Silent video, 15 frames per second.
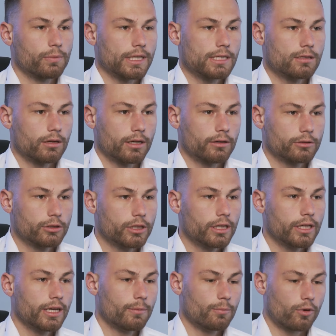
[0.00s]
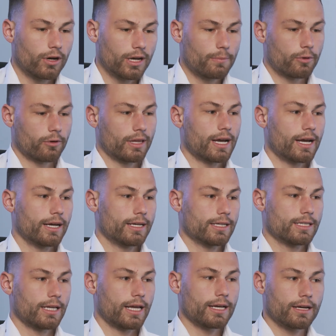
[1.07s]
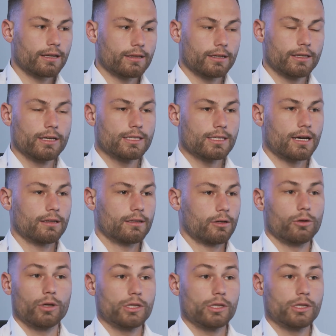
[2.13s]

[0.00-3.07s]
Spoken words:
and increased our visibility among potential customers.